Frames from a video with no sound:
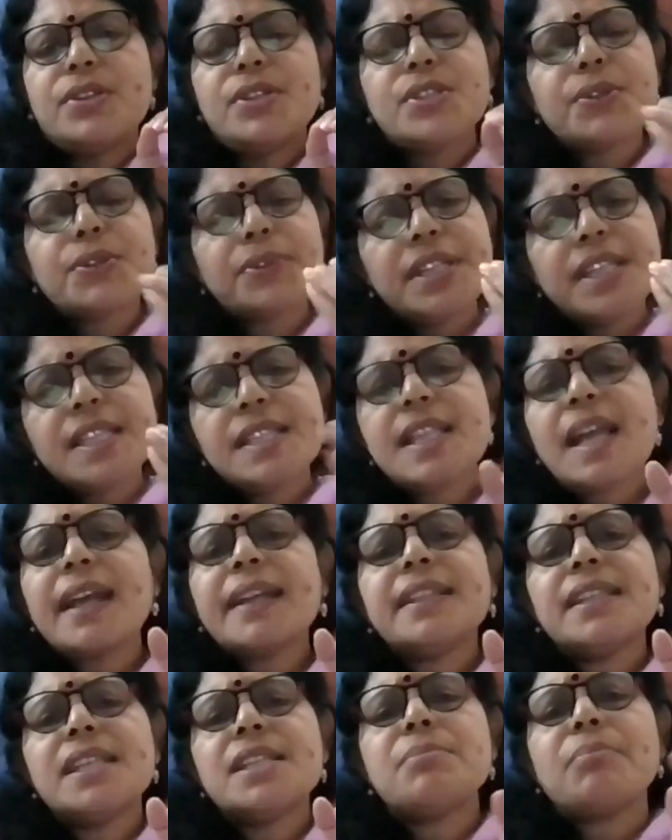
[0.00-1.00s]
So
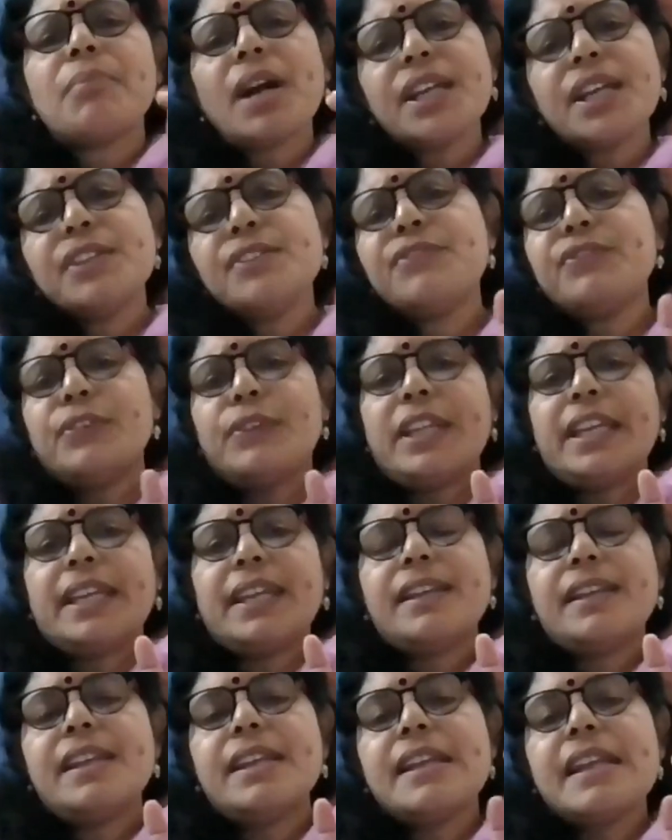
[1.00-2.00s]
design it
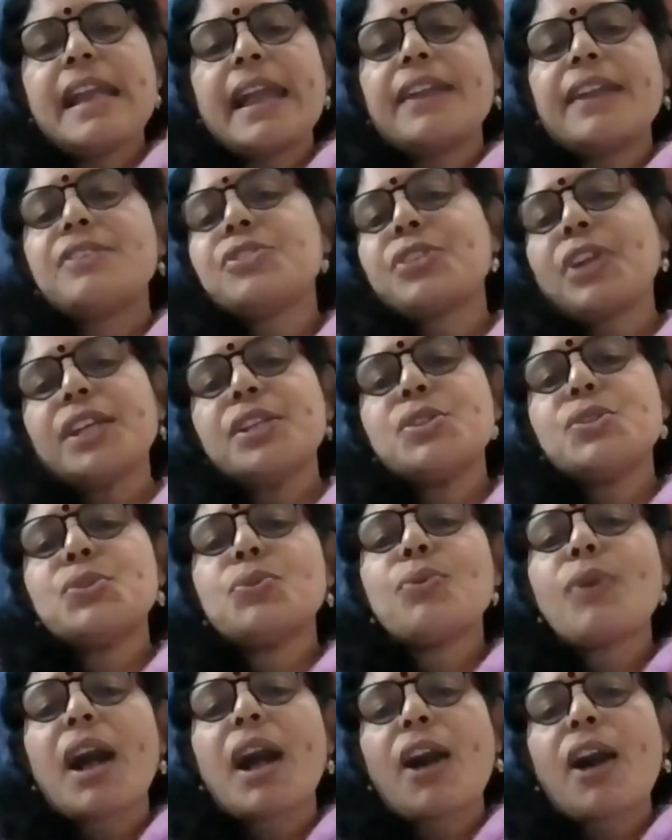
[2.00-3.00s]
mindfully and try
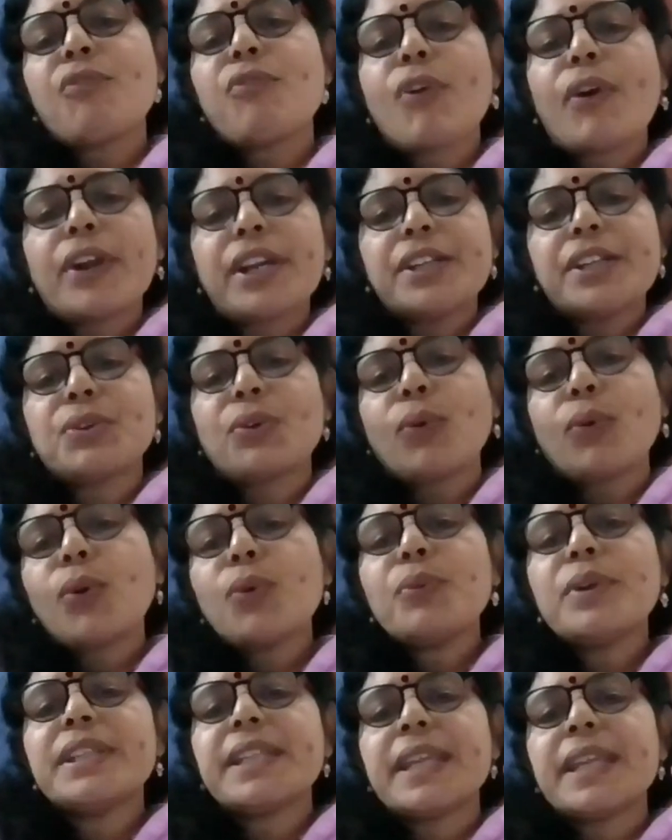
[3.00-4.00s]
to avoid
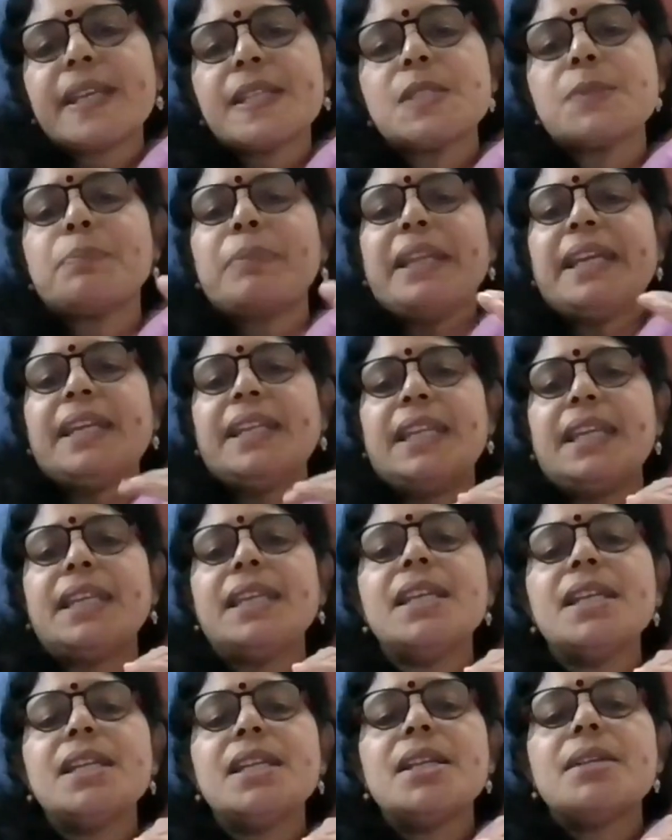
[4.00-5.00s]

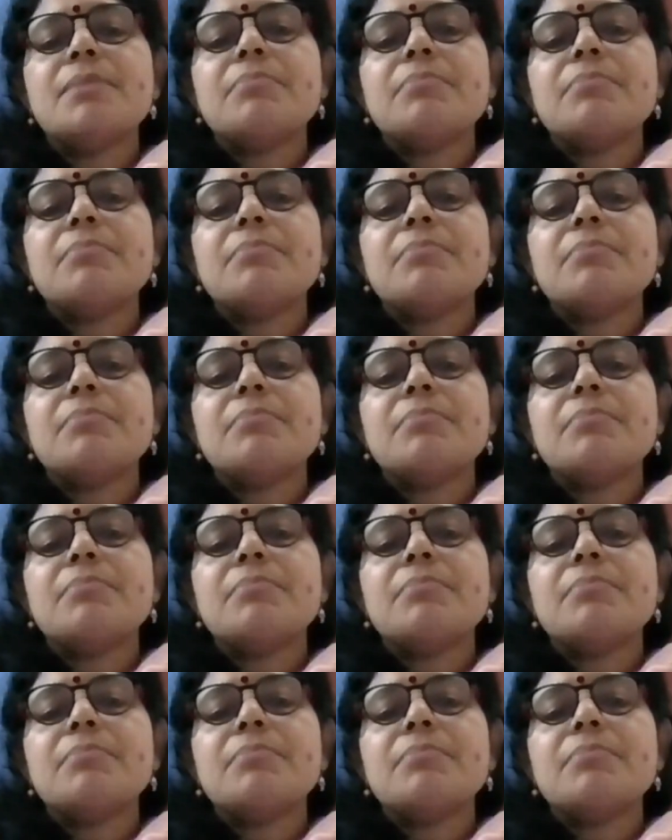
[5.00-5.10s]
over-explaining,